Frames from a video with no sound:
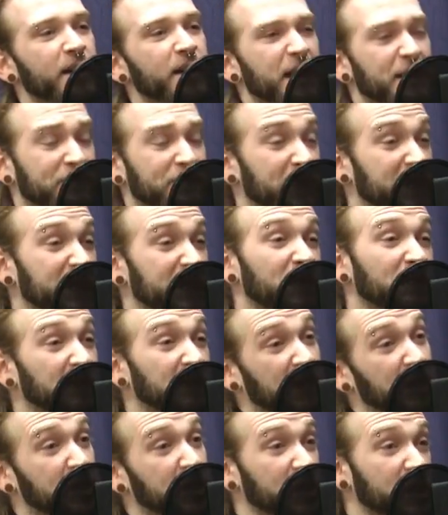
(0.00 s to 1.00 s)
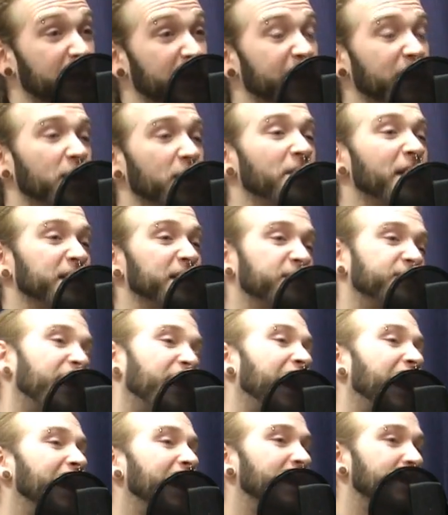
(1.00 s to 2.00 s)
If they need to finish it later, that's
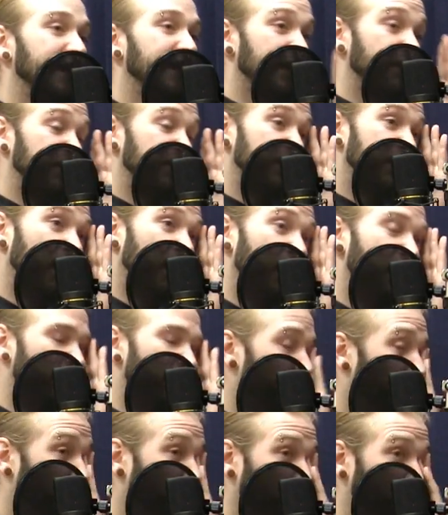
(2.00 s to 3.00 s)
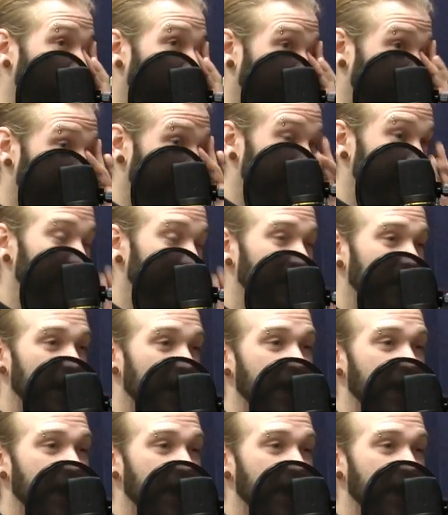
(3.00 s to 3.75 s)
fine. It can be done more work later.